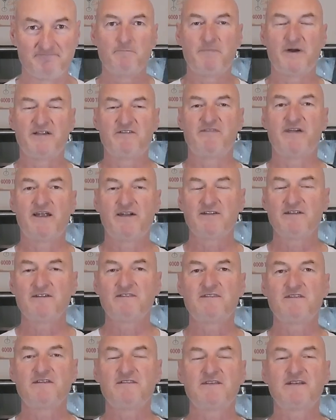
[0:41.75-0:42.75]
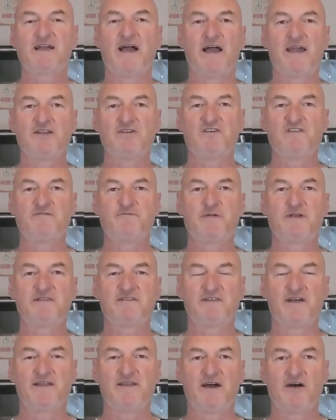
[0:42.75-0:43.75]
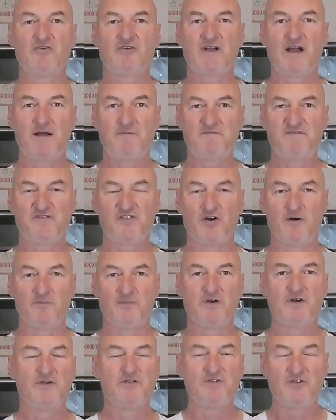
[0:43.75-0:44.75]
But where does this kind of pizza now come from?